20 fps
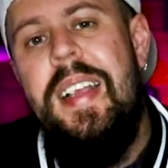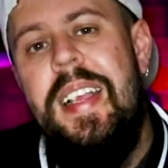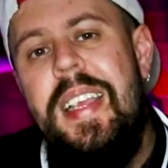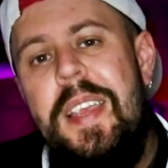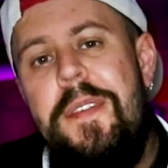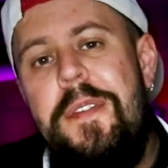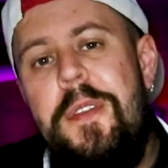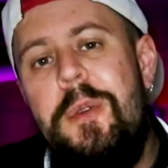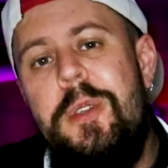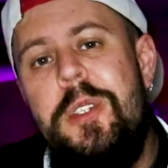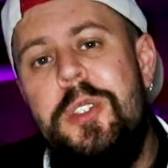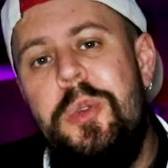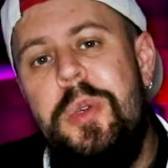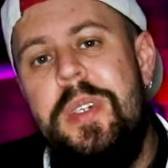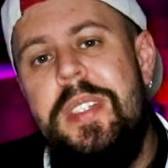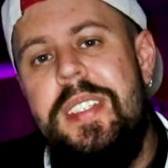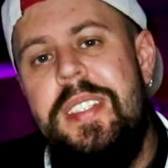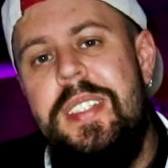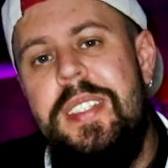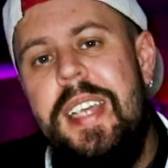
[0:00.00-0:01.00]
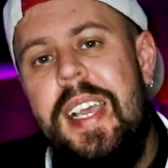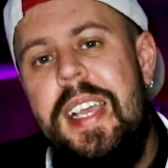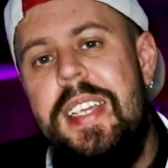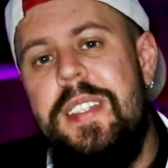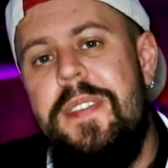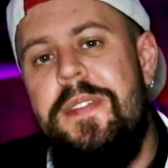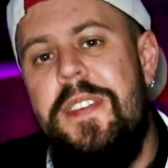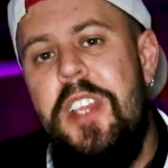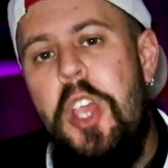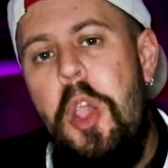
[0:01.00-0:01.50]
If you enjoyed
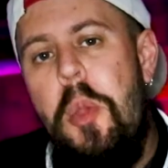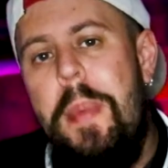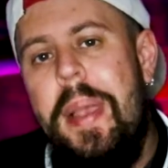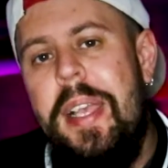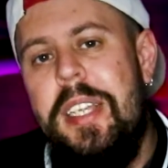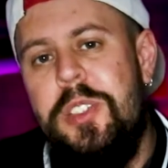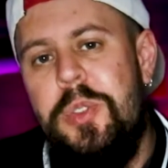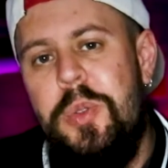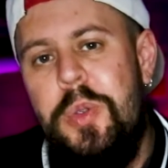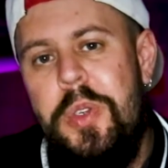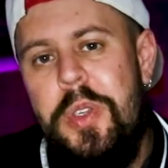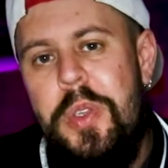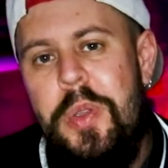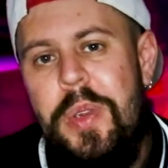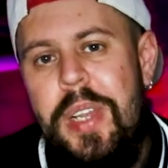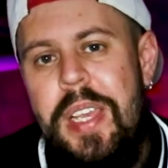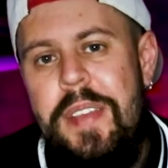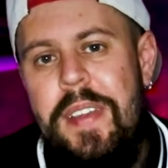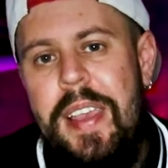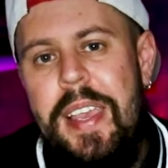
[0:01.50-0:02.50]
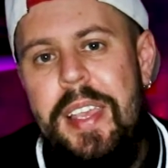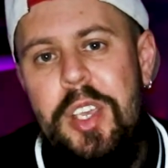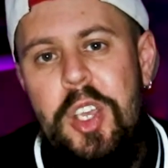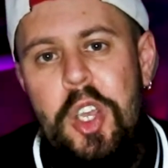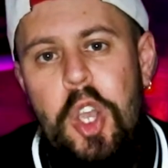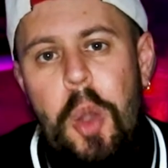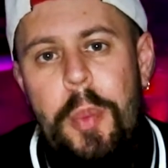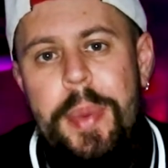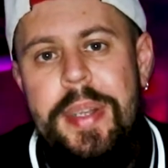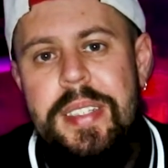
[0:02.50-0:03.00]
today's video, make sure you leave a
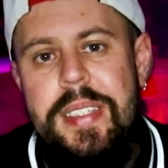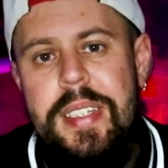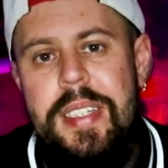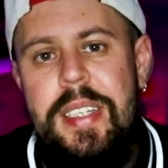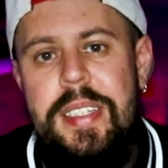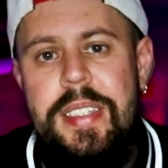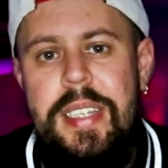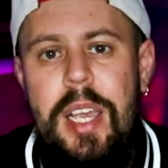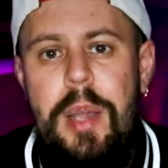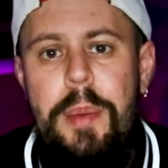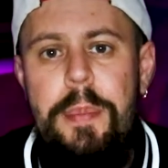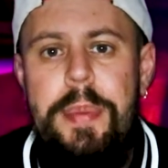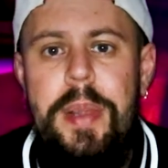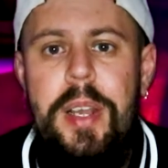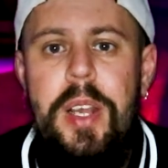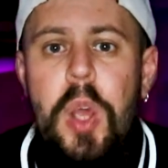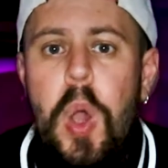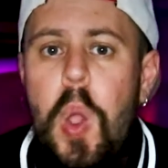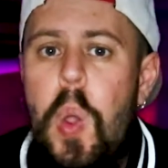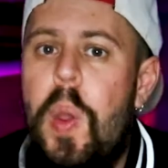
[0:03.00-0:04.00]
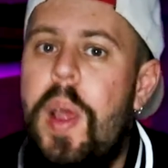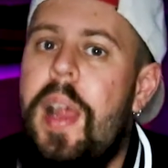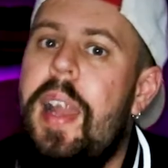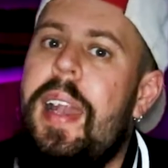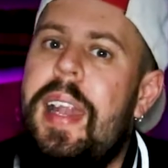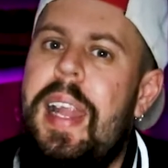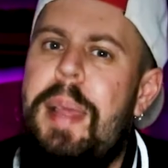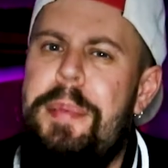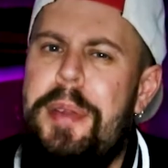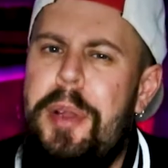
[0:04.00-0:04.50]
comment down below.
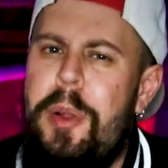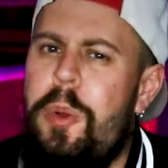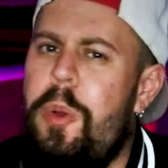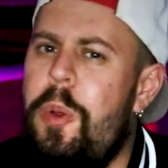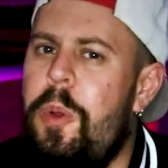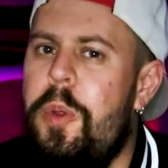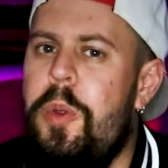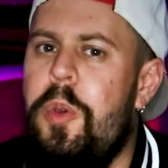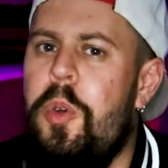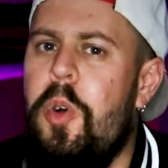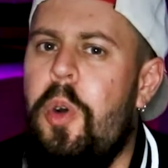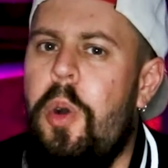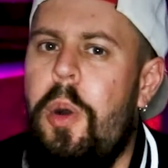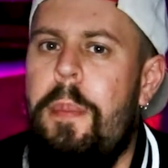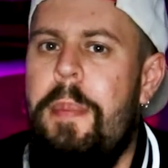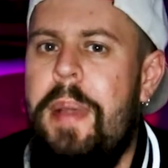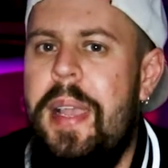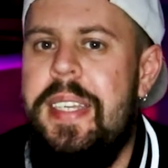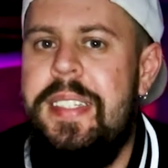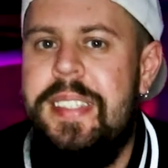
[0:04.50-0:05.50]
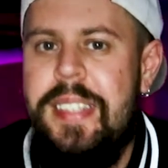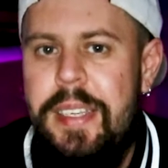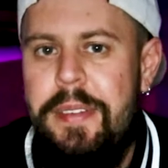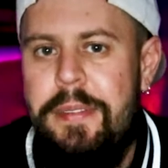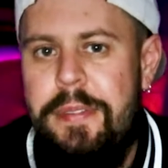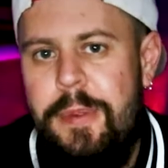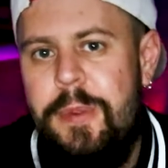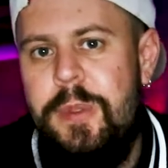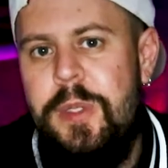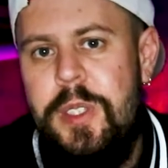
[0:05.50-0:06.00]
Let me know who your major
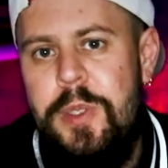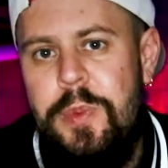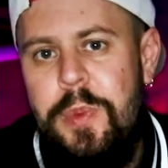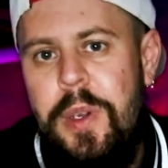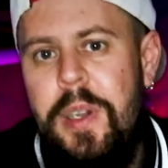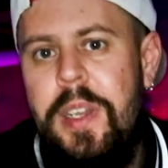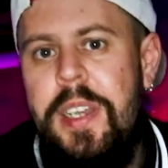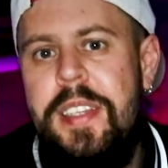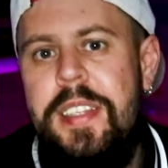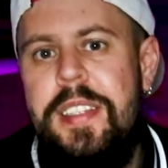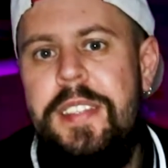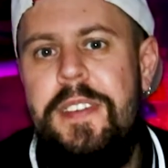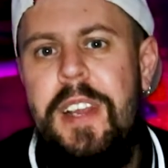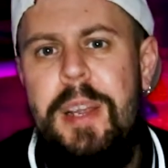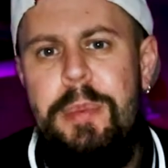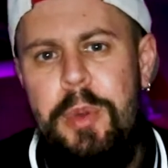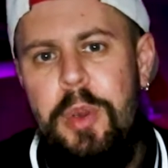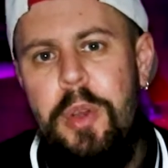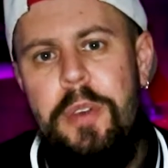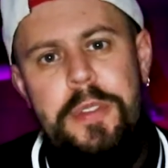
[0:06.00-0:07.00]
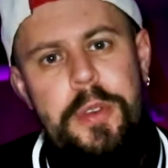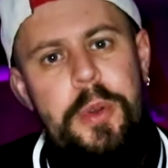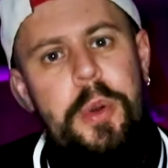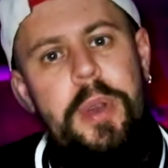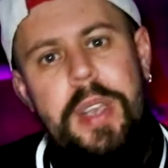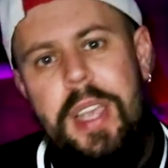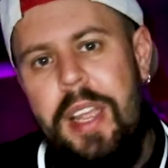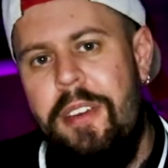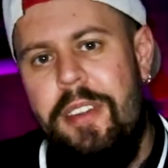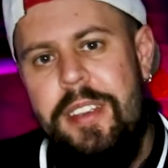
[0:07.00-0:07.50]
influences were in the development of
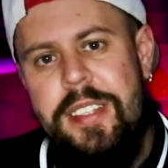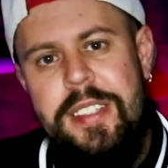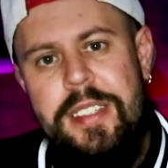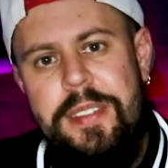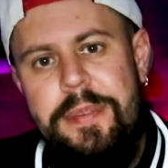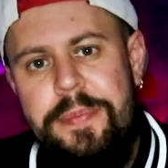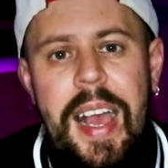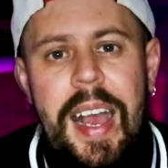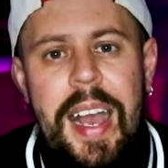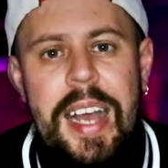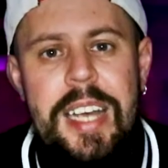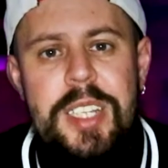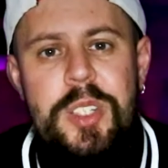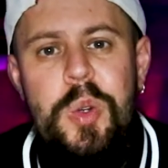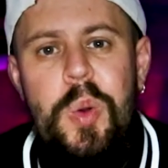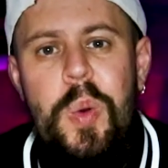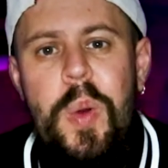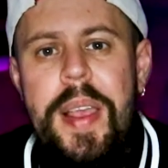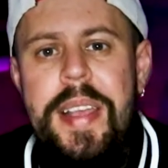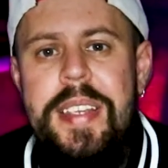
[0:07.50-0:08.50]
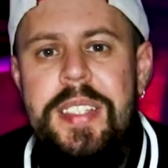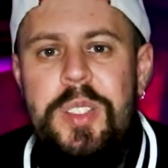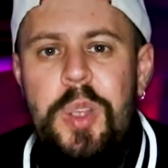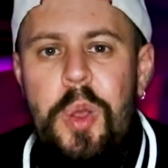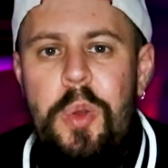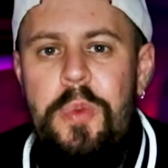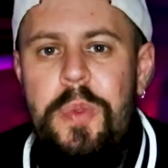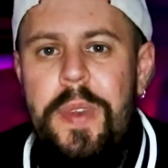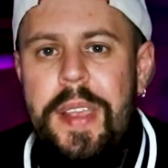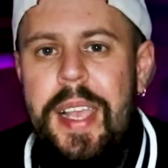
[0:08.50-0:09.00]
your character. As always,
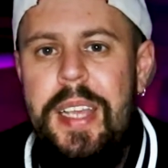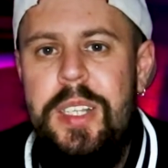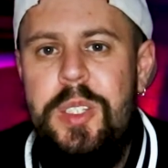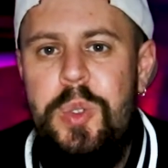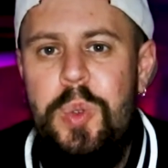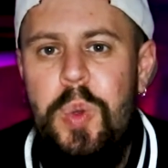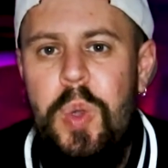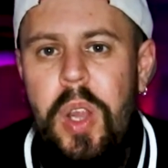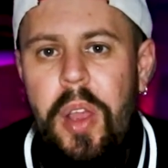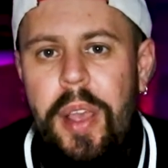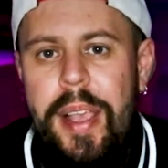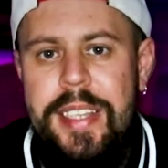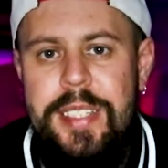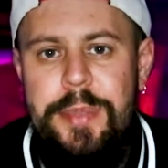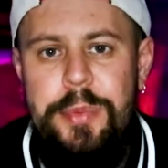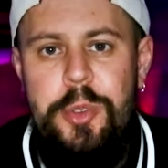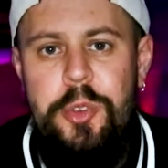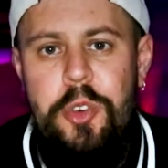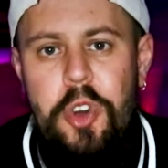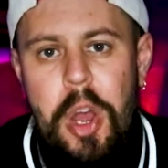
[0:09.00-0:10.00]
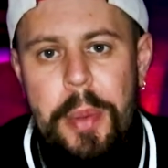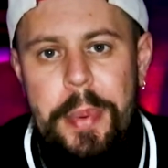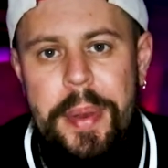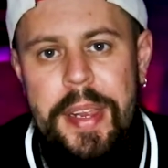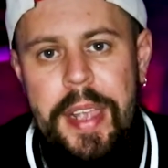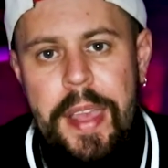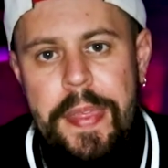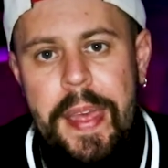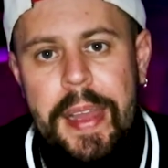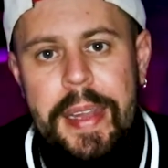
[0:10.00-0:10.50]
don't forget to like, subscribe
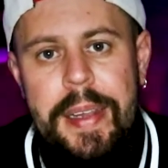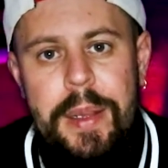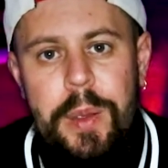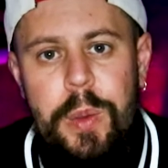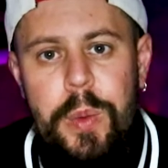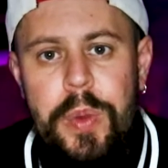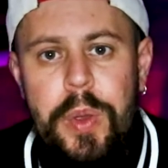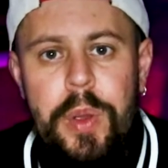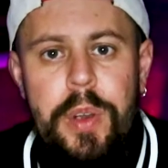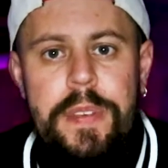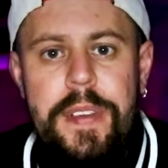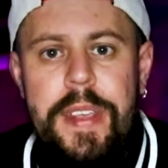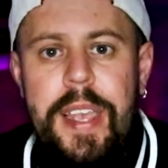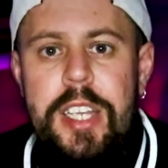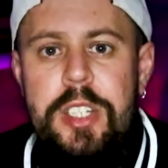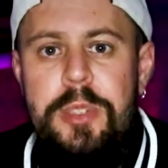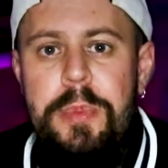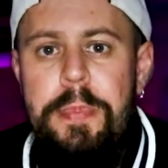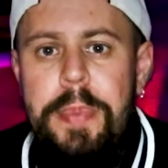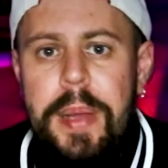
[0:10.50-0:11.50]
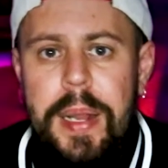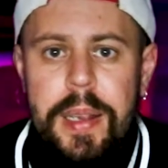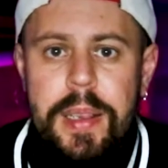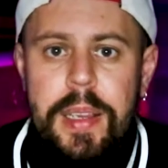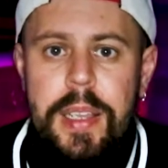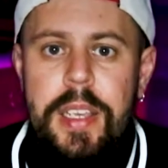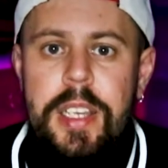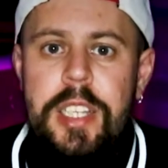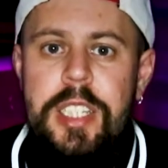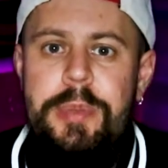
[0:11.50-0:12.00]
and hit that little notification
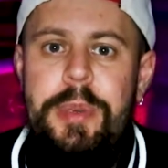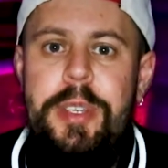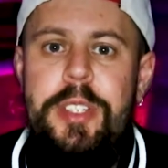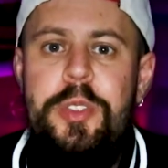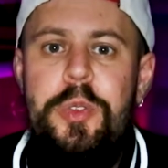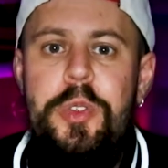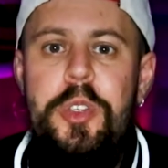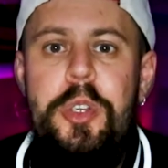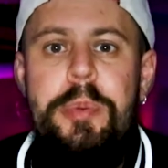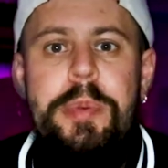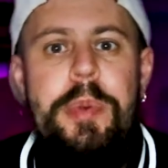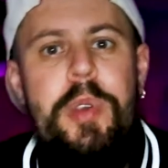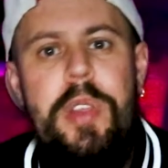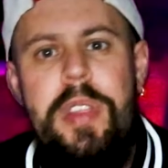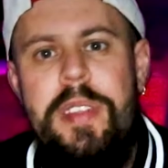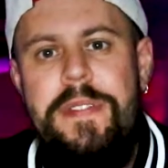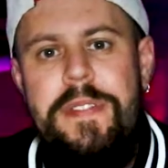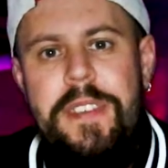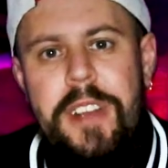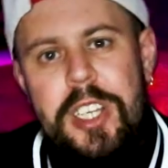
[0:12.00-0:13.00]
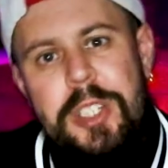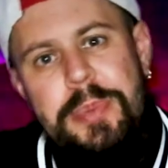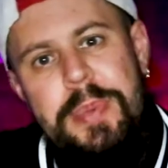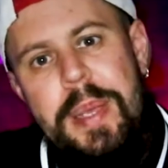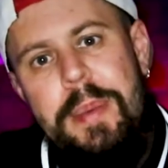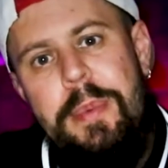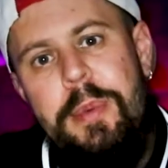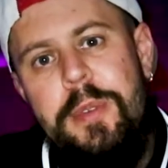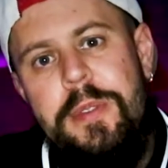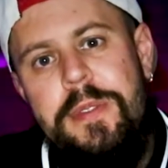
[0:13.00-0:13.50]
bell to make sure you can be one of the first
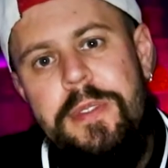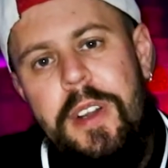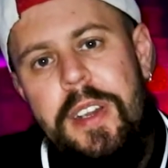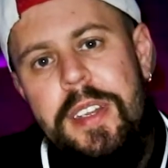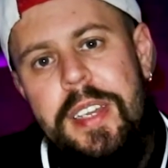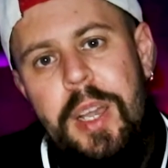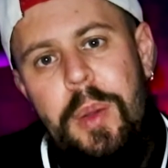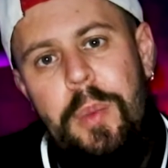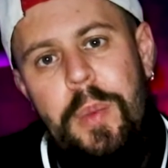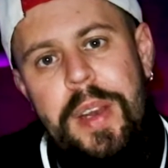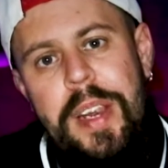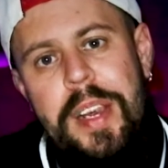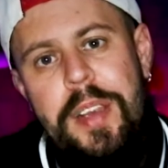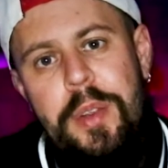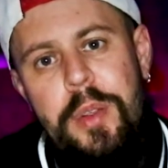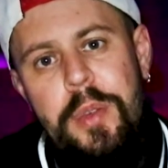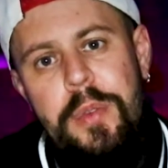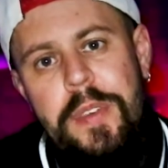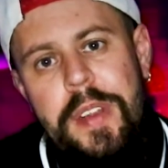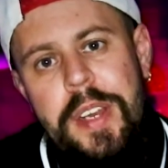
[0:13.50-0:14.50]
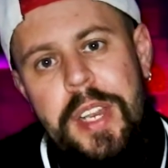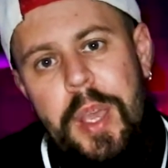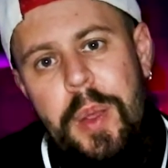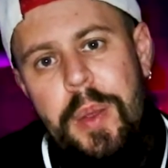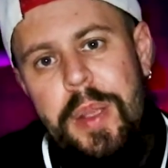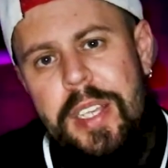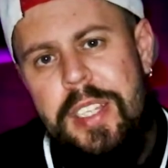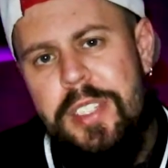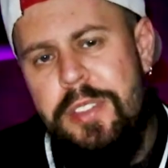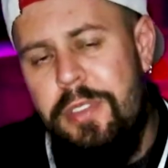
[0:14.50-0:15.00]
people to find out when a new video
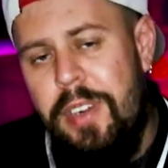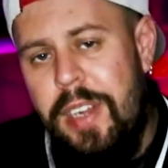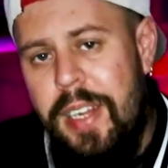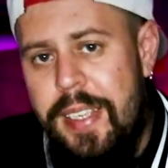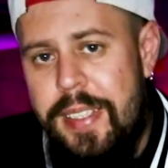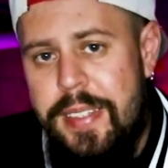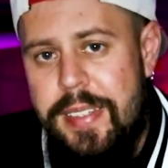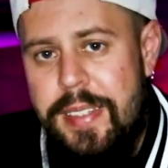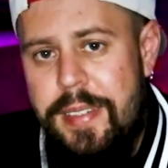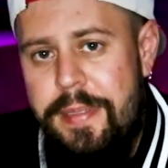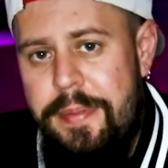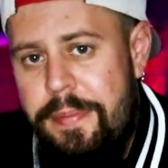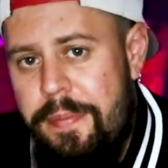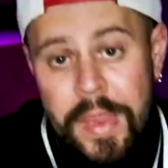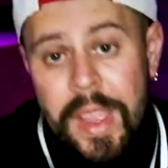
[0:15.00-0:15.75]
is released.